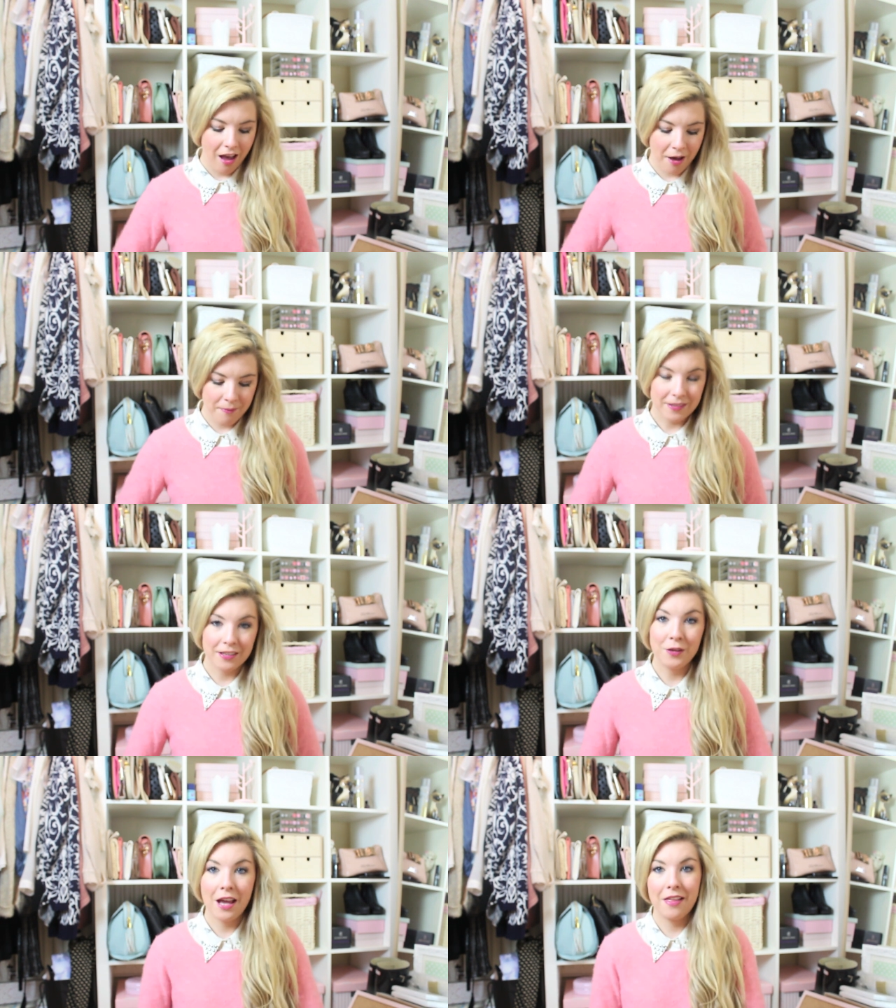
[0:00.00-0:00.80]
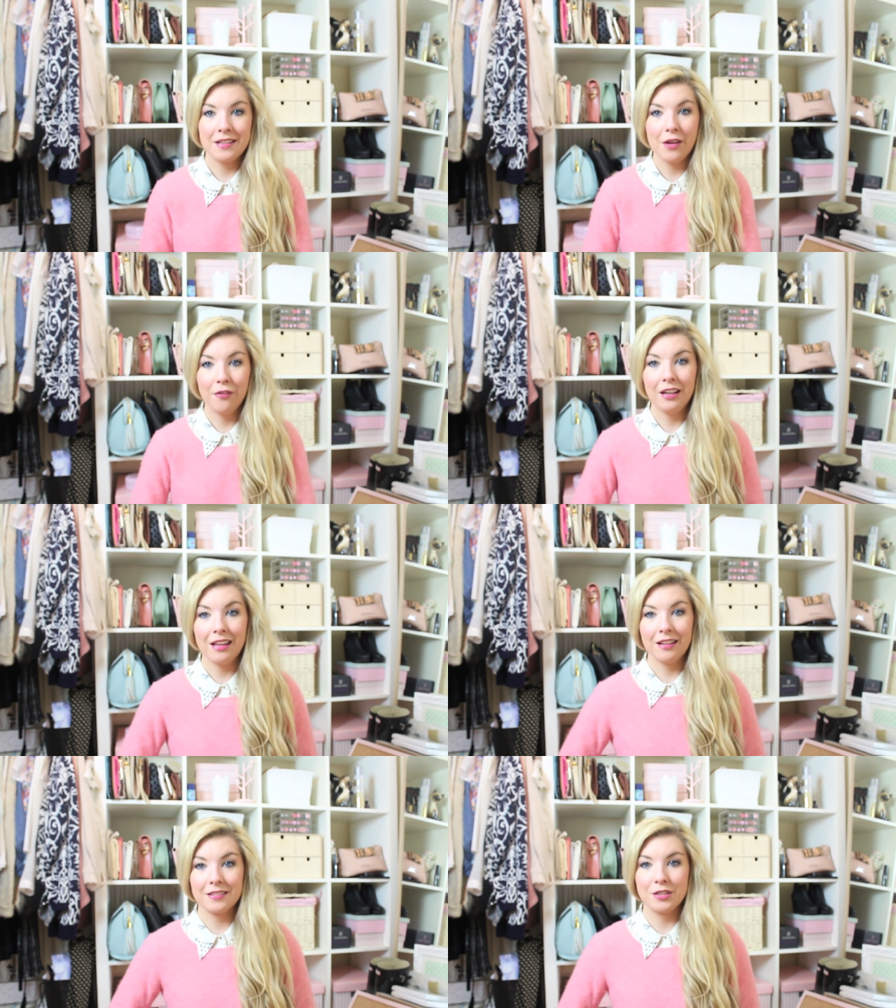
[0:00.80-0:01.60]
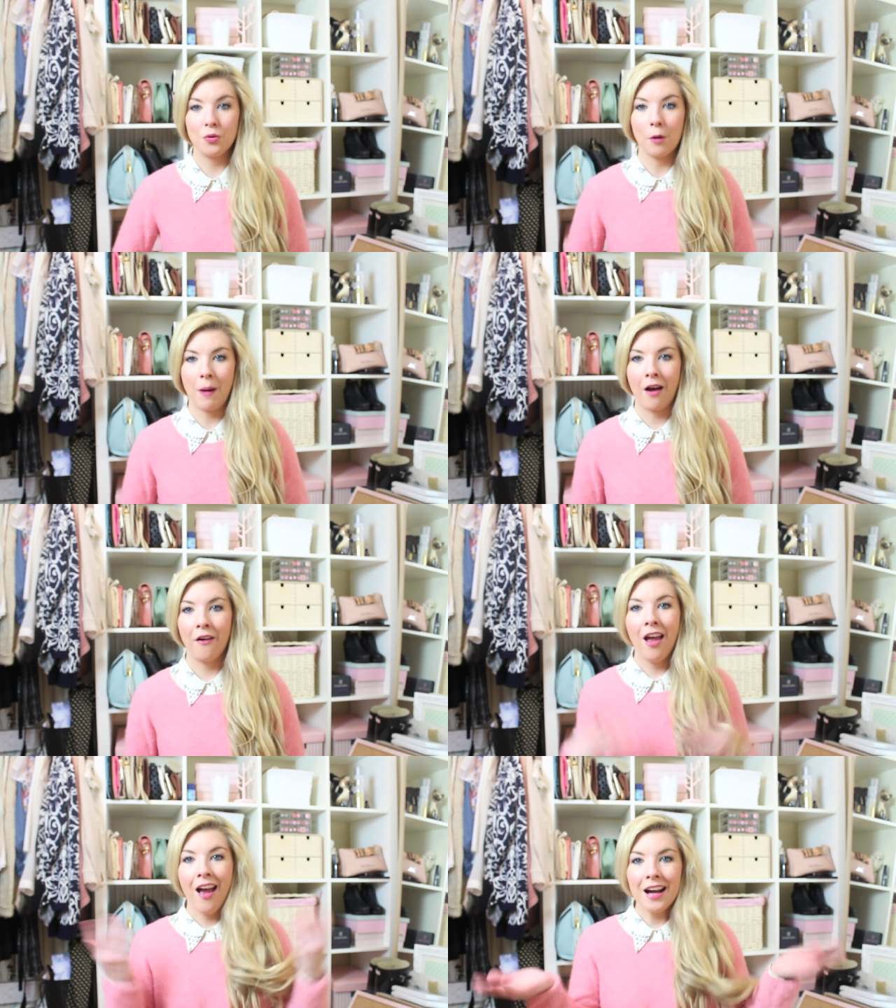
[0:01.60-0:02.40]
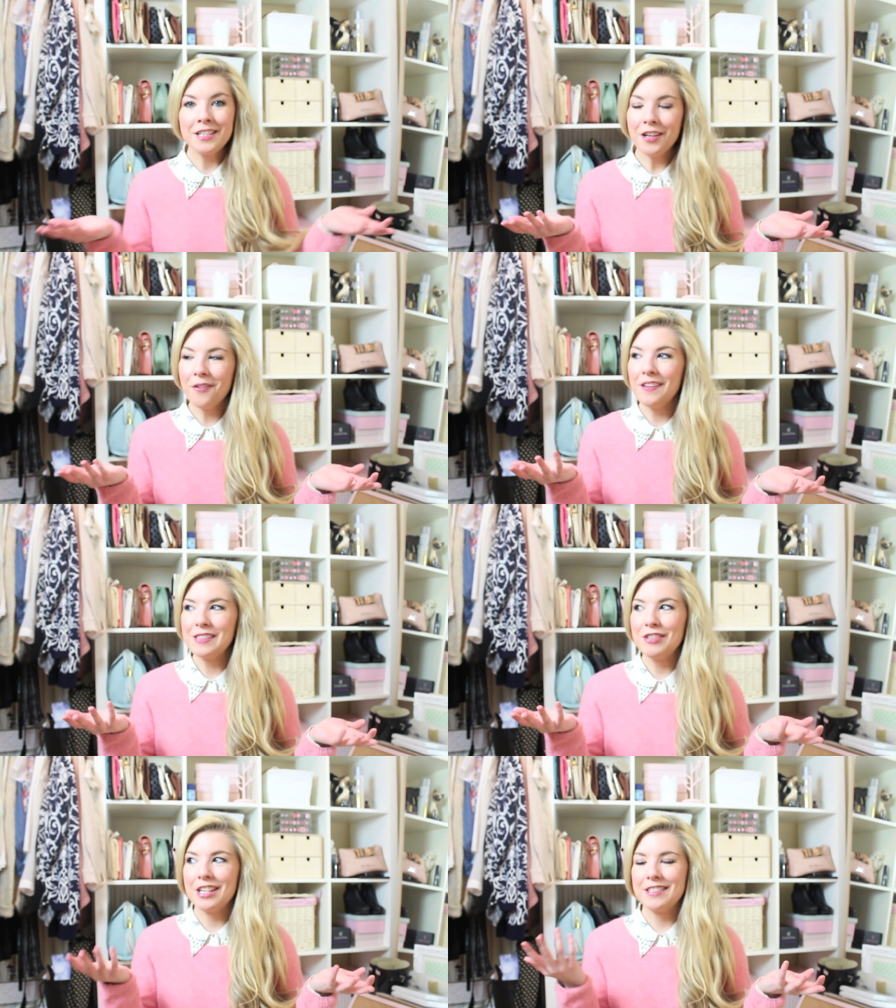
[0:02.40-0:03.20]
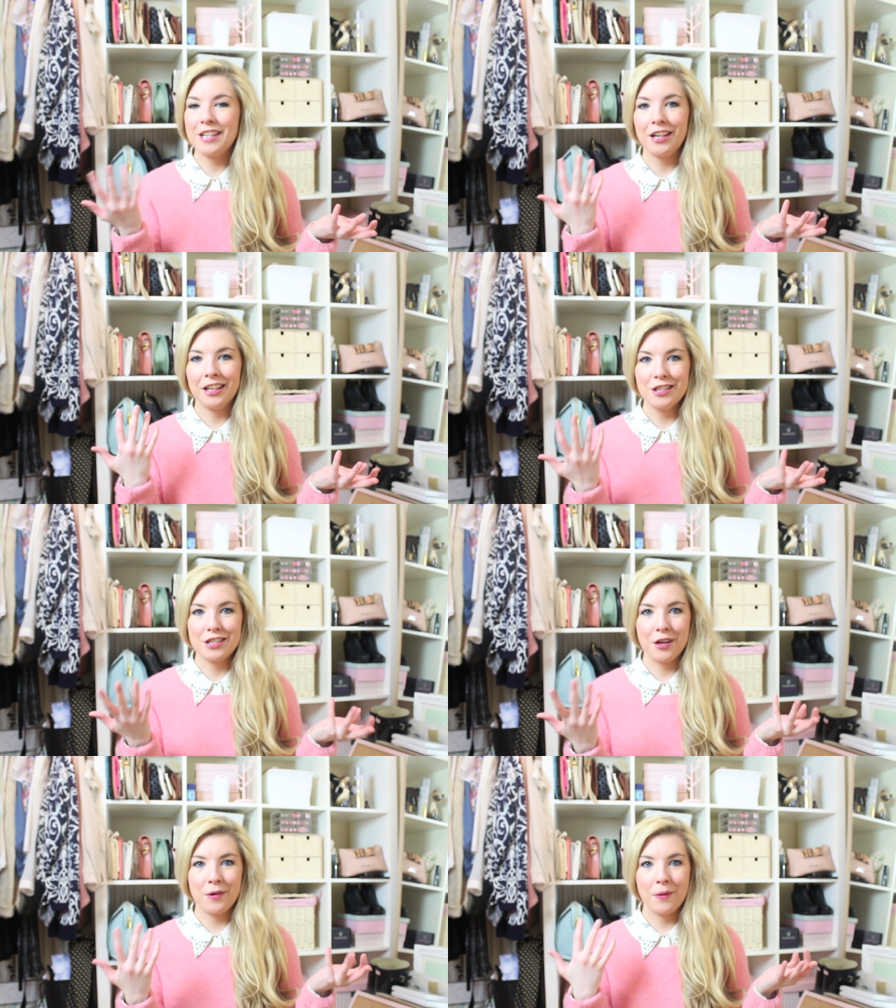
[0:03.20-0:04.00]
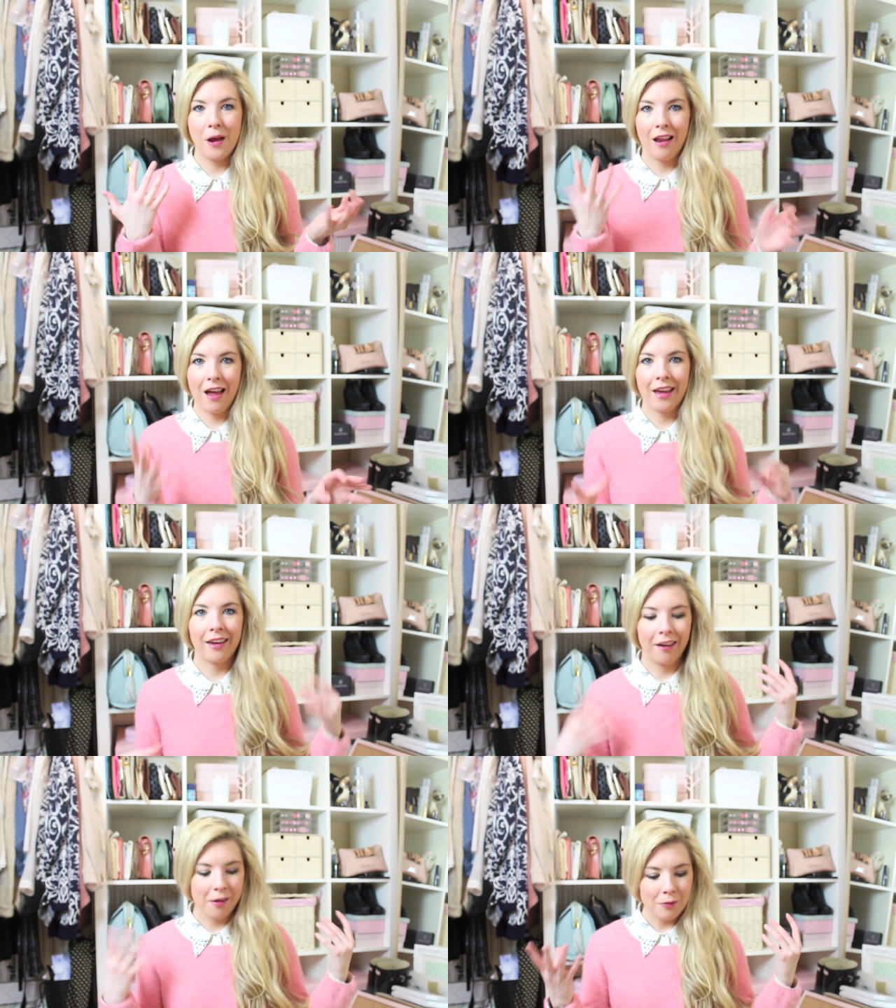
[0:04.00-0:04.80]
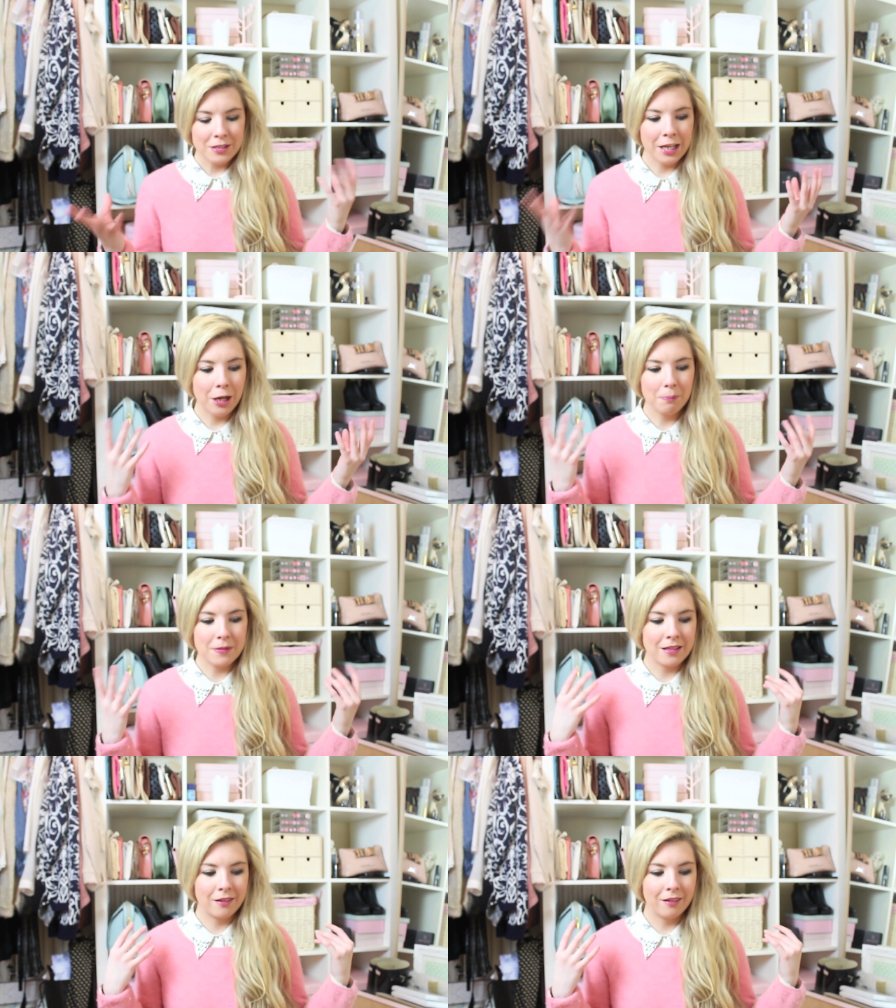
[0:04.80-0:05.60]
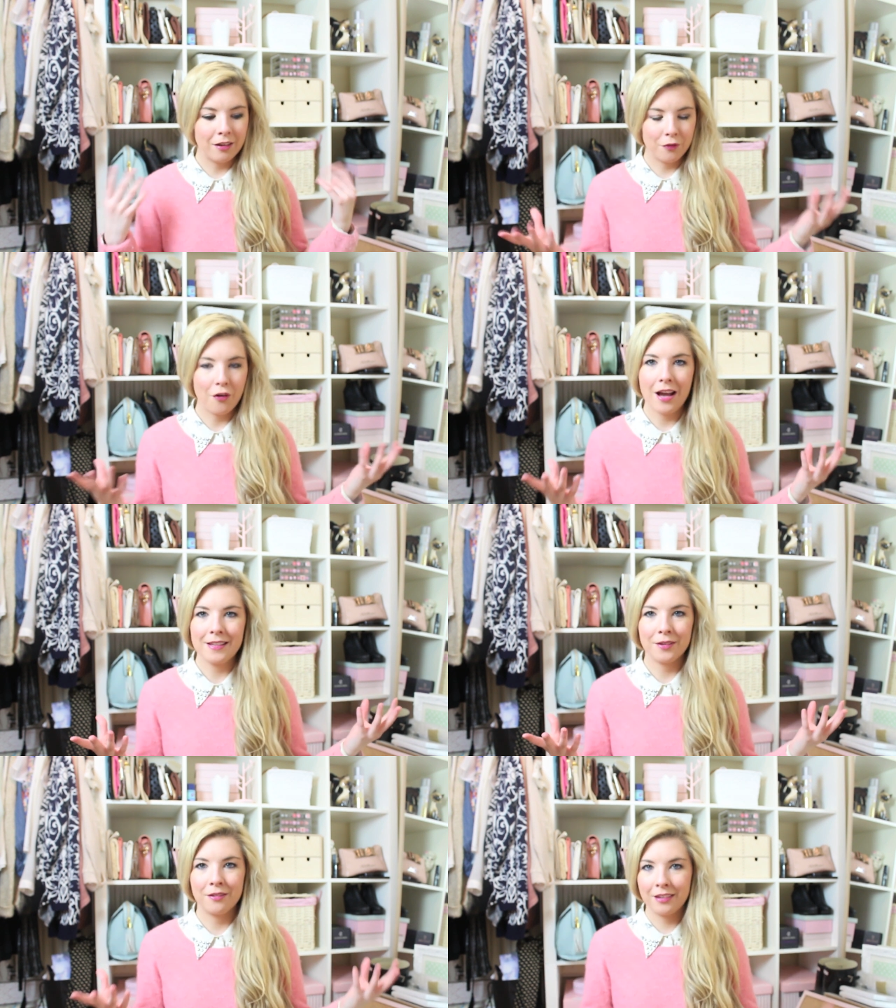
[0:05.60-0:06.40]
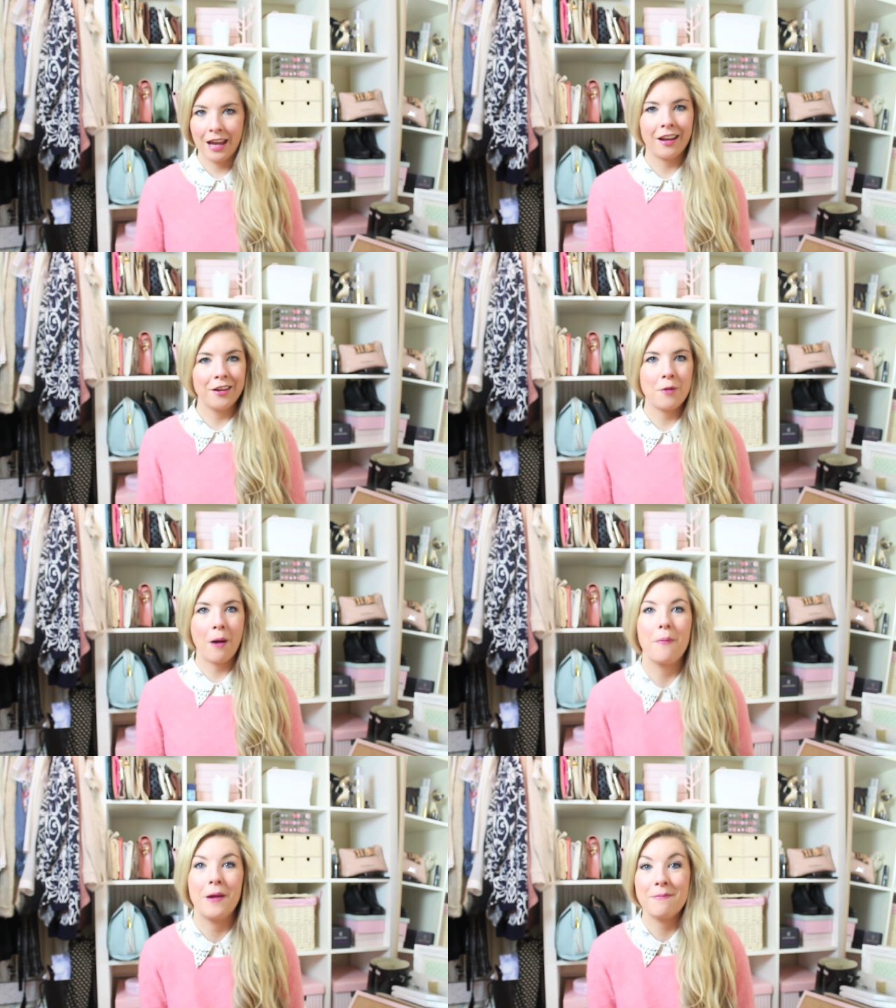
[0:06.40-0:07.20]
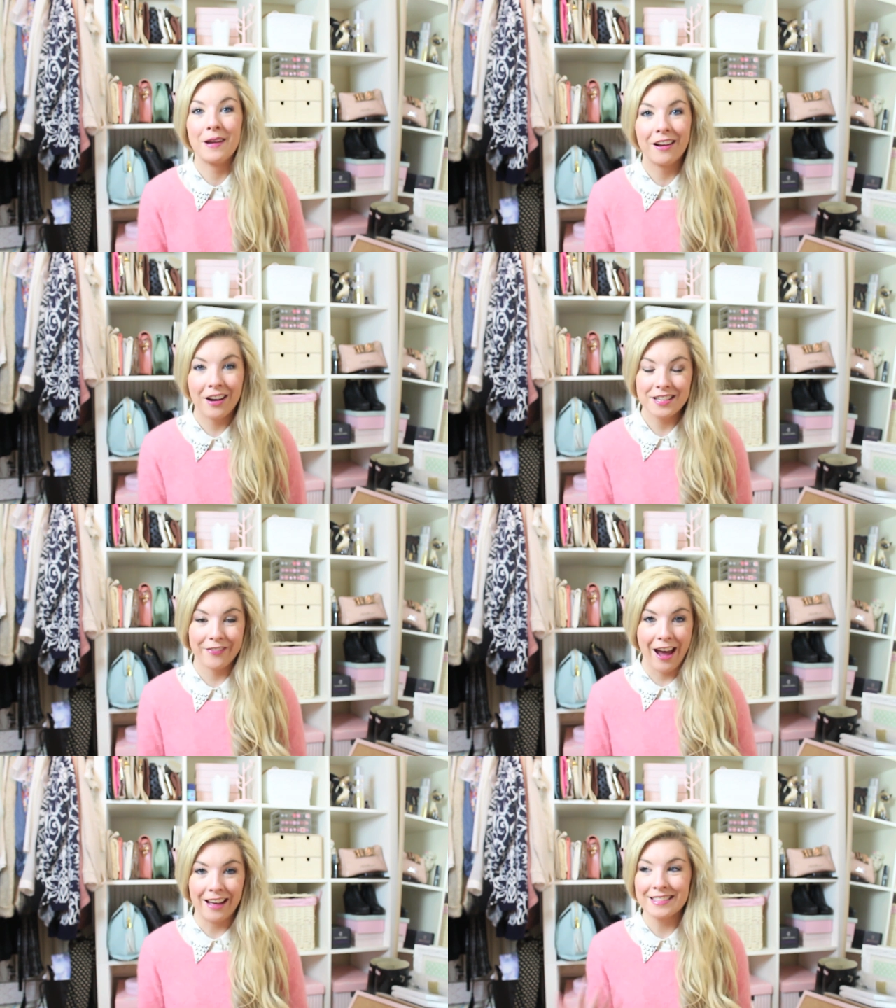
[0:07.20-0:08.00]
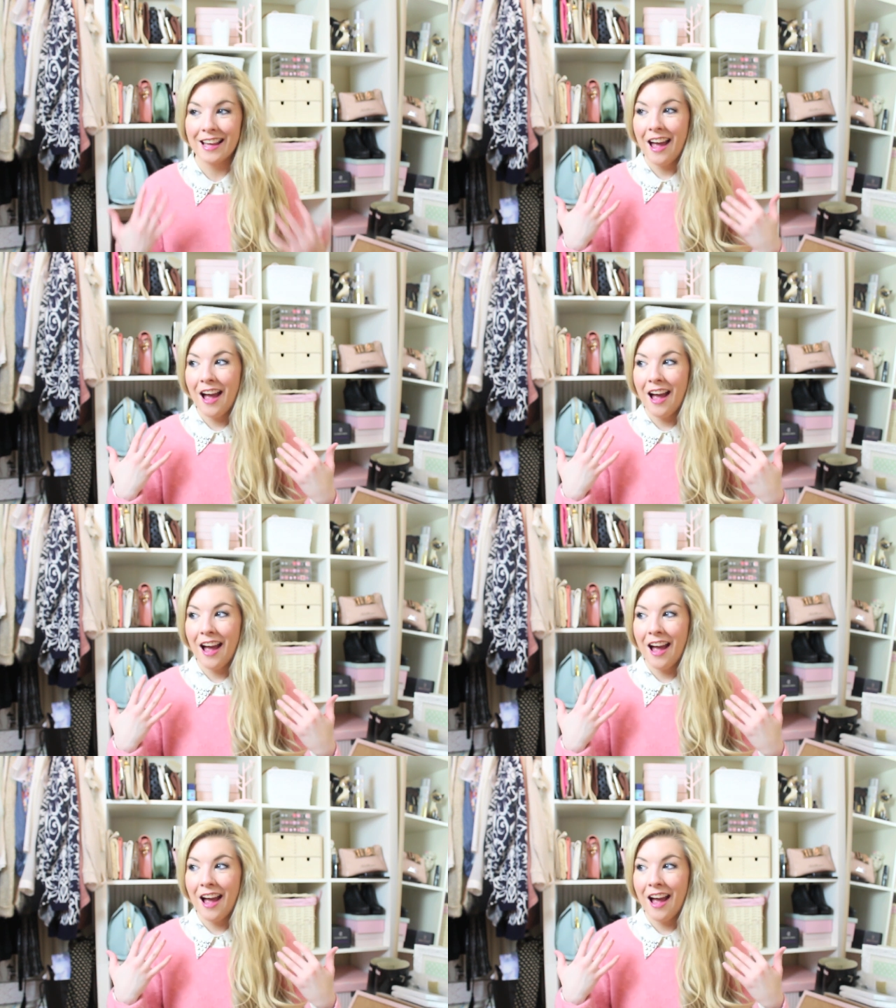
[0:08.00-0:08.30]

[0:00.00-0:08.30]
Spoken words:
So yeah, they're definitely things to talk about. I don't know what this video has turned into, like tips and advice on getting a new puppy, but it kind of has.